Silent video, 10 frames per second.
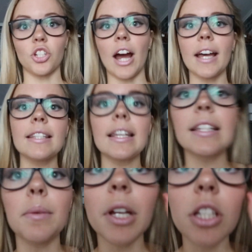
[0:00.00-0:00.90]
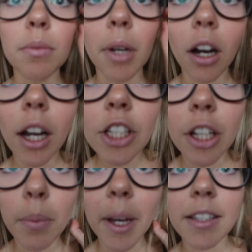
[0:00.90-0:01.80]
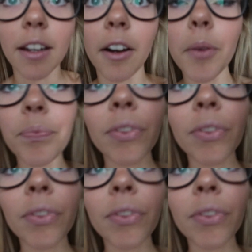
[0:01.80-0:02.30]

dress as it matches my eyeshadow better,